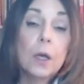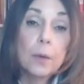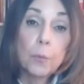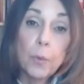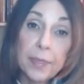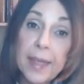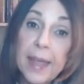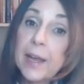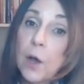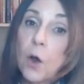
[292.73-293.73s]
when
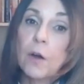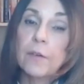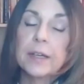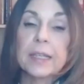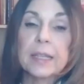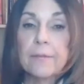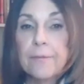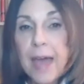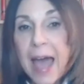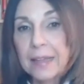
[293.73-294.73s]
they aren't
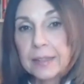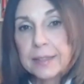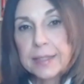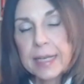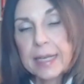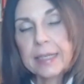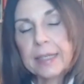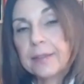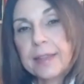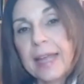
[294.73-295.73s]

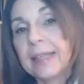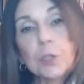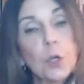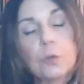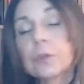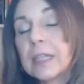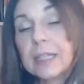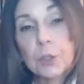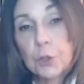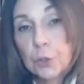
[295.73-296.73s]
validated. They don't
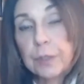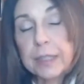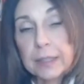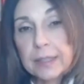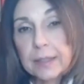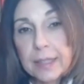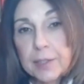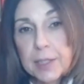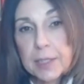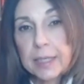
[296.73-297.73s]
think you're really
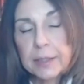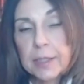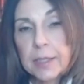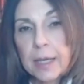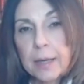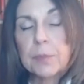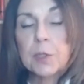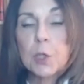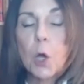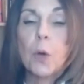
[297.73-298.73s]
listening to them.
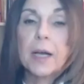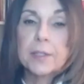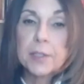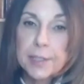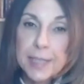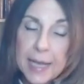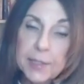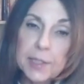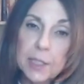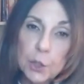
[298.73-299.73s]
So
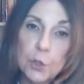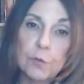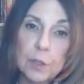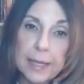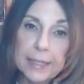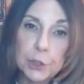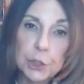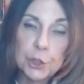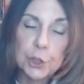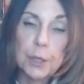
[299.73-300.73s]
assessing your
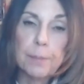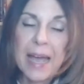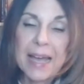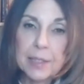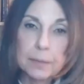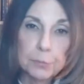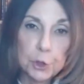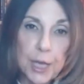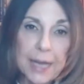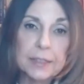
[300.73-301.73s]
relationship as
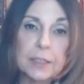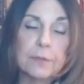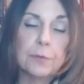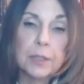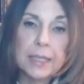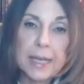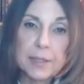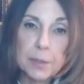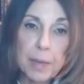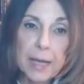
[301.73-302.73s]
objectively
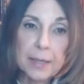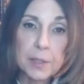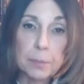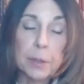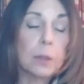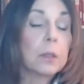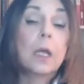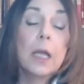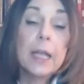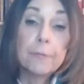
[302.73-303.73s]
as possible.
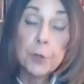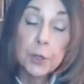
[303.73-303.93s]
If you're